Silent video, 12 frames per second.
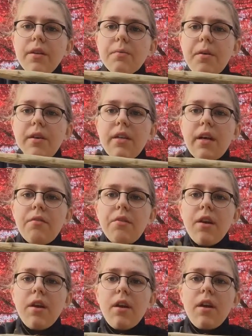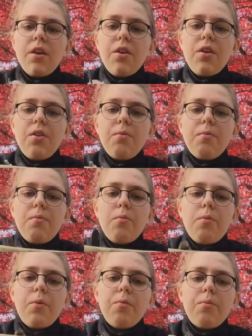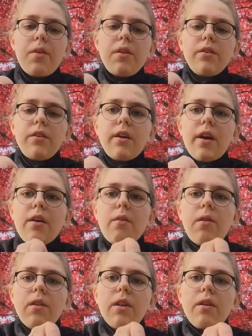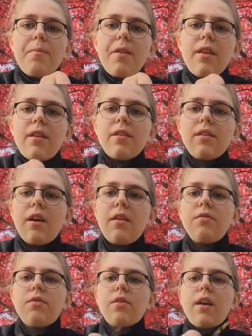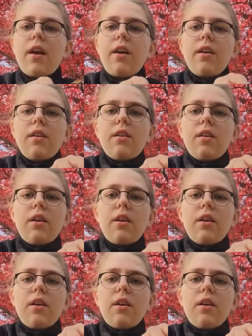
this part down, you would want to narrow a little bit of this down so that it